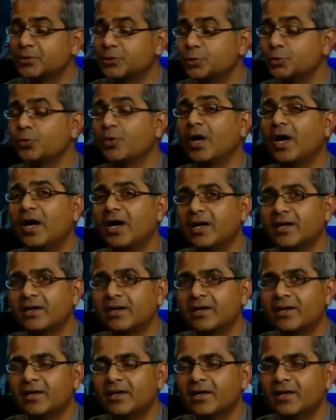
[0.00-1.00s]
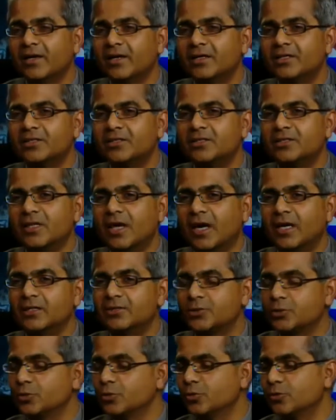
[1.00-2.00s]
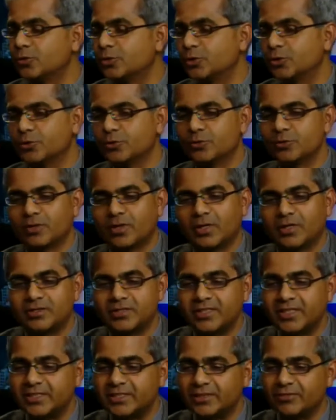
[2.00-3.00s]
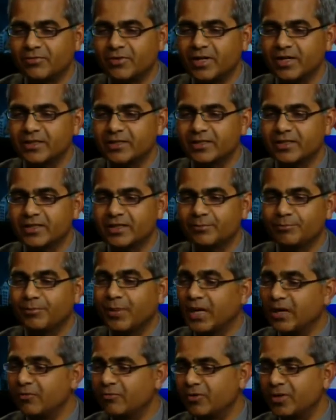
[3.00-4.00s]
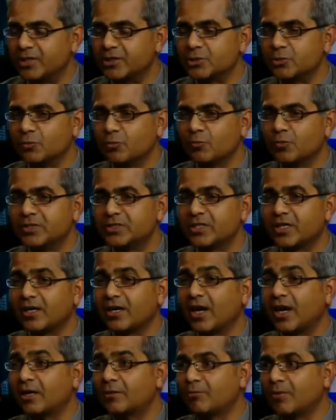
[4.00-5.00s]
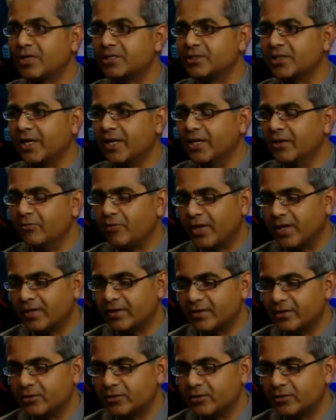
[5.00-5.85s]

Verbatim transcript: too high uh, to, to uh, justify the benefits, which are not much anyway.